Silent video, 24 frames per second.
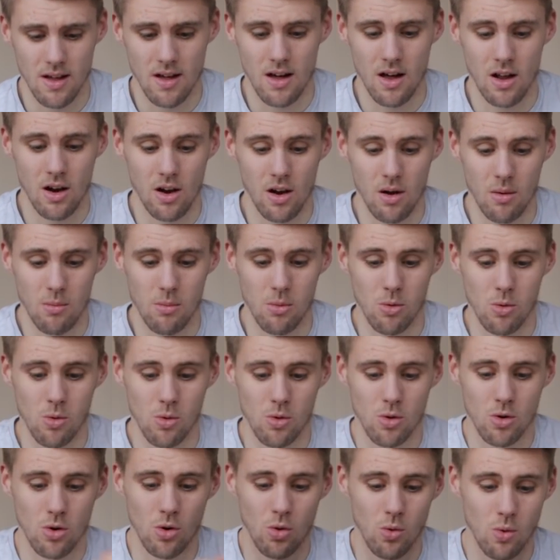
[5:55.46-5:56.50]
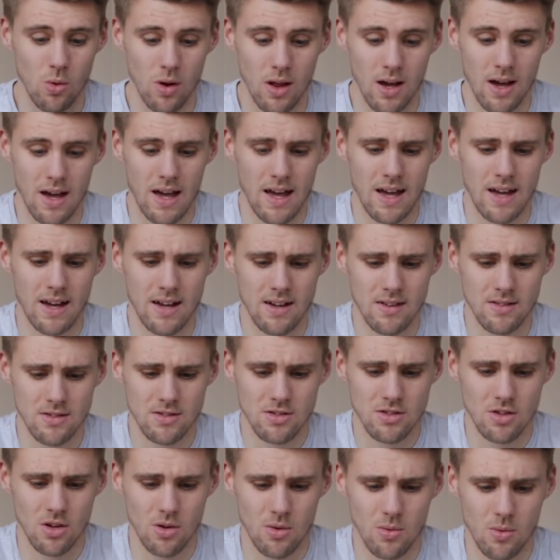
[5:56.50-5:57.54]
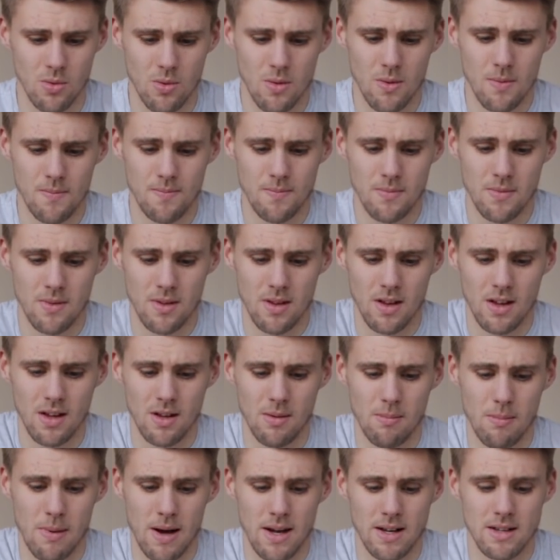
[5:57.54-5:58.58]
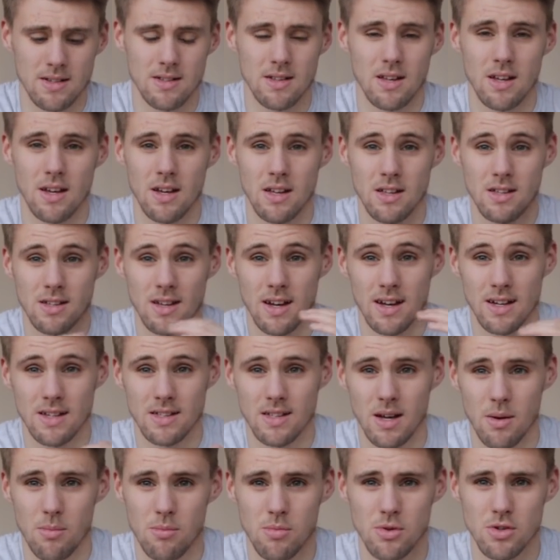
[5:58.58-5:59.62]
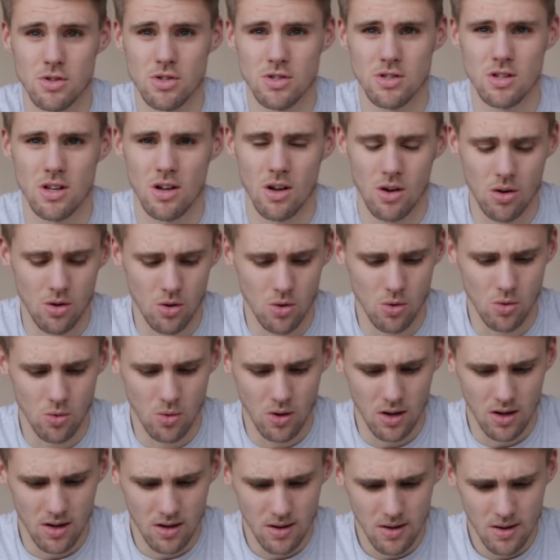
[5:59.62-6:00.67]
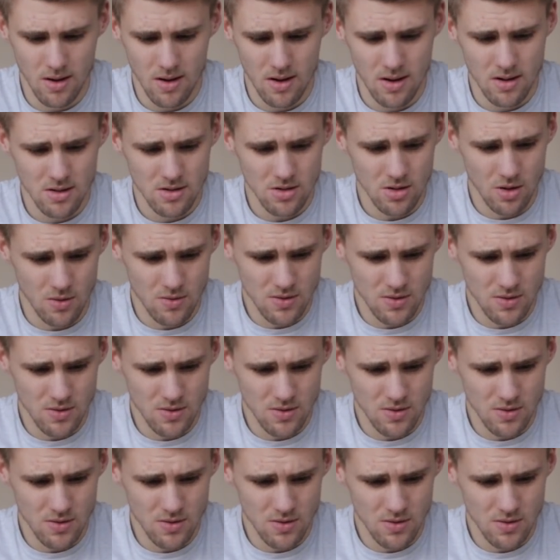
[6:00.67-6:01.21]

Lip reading: a lot more cooler air, so it makes the intake temperatures a lot cooler. So